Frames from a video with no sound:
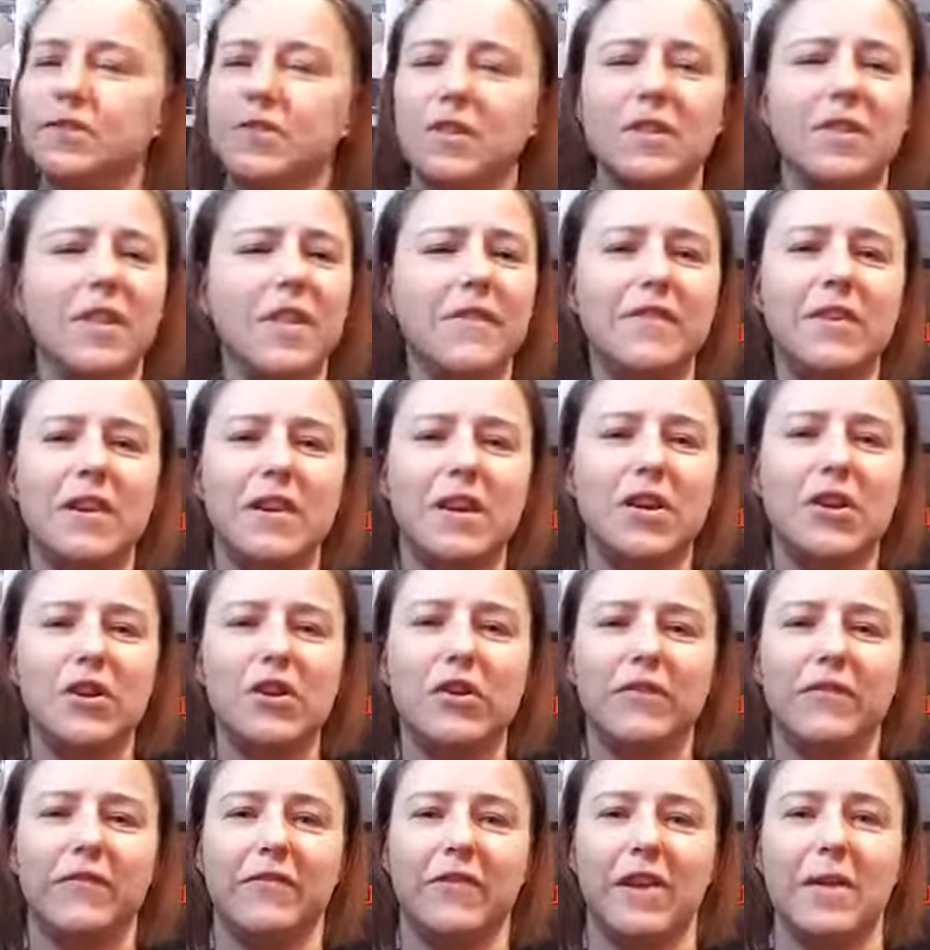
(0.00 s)
So I'd love to hear
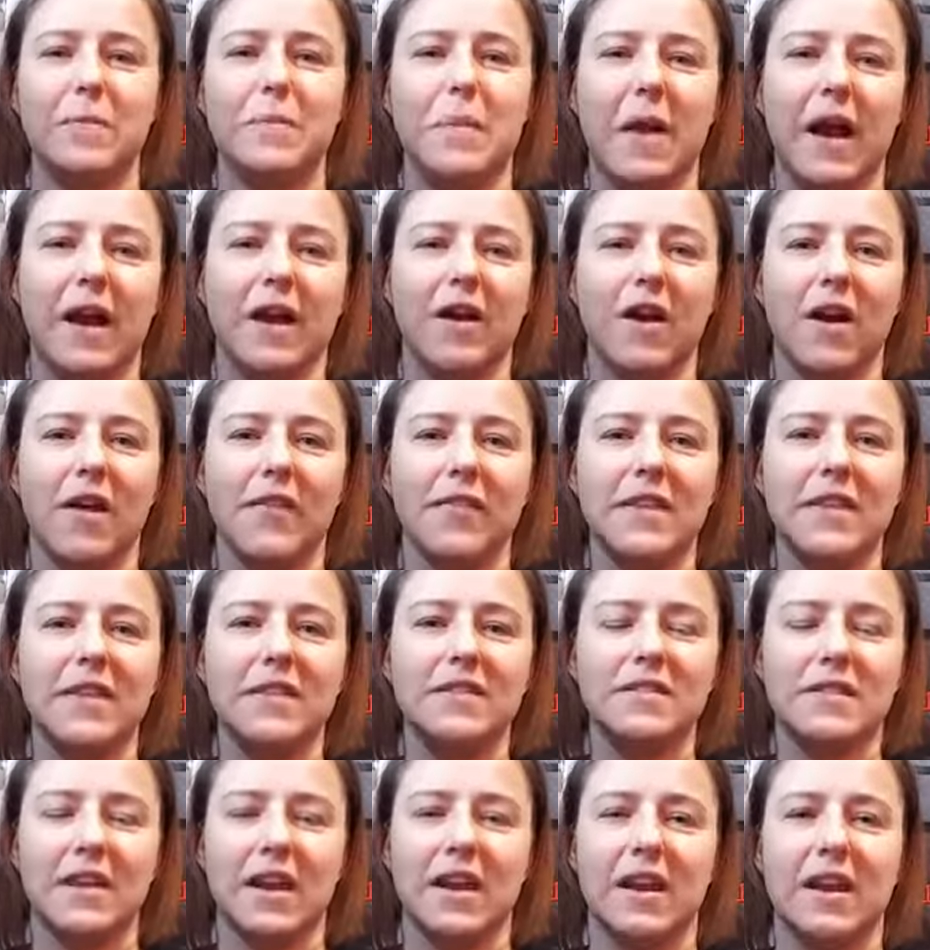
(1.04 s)
your feedback on
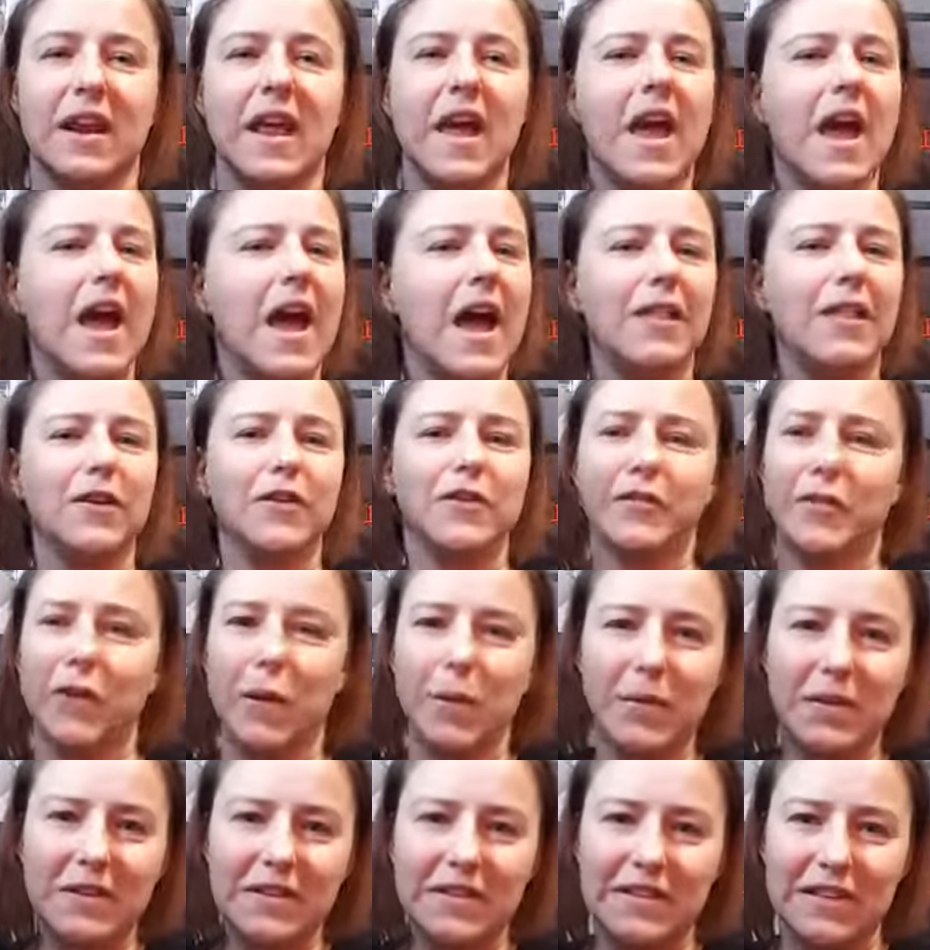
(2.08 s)
this, and I look
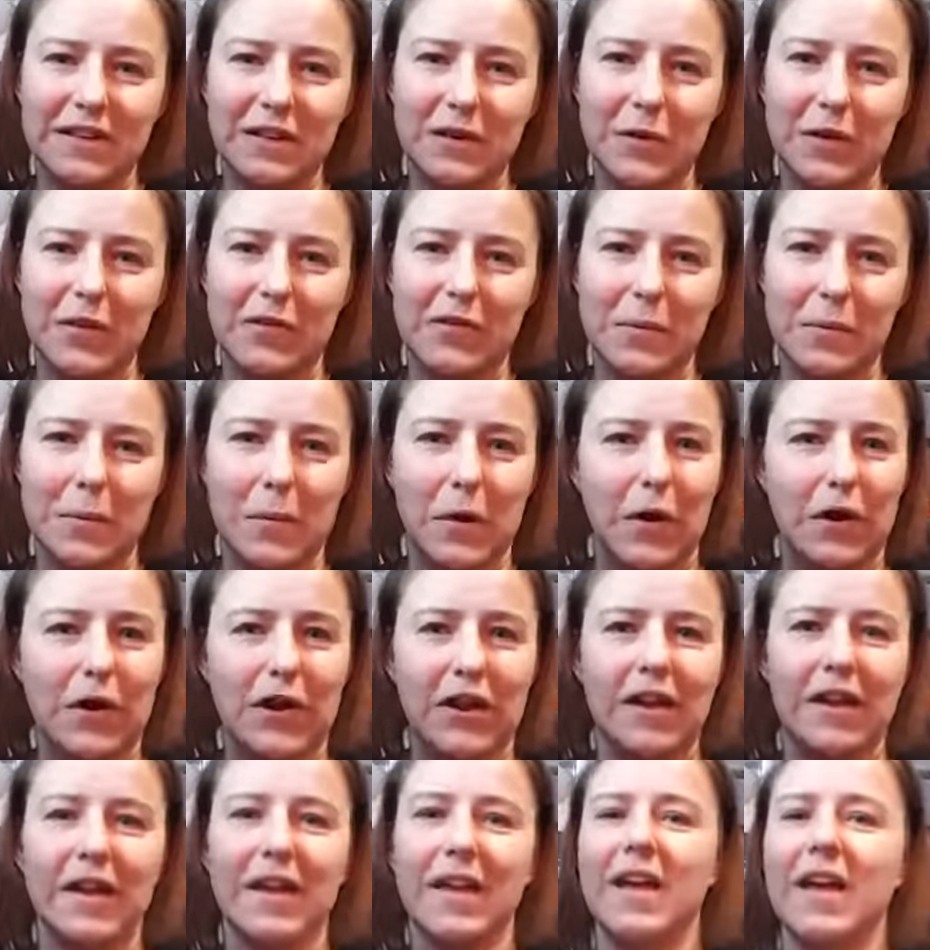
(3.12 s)
forward to seeing you at the
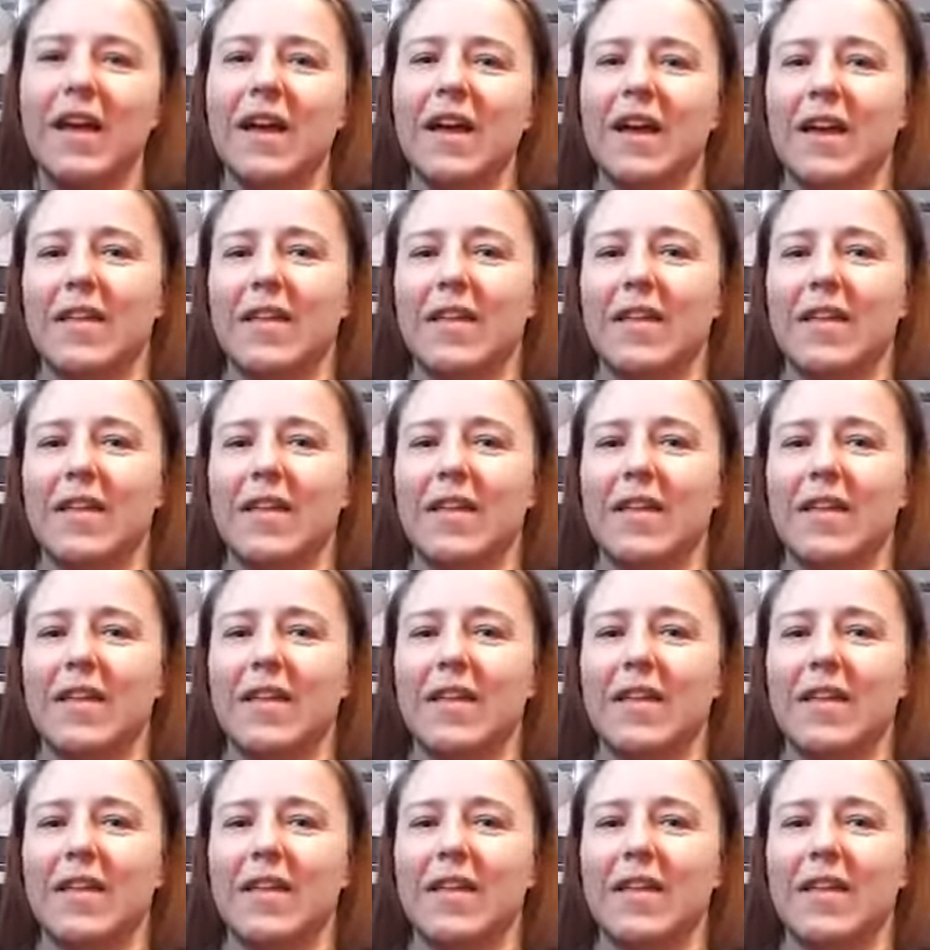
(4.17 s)
market.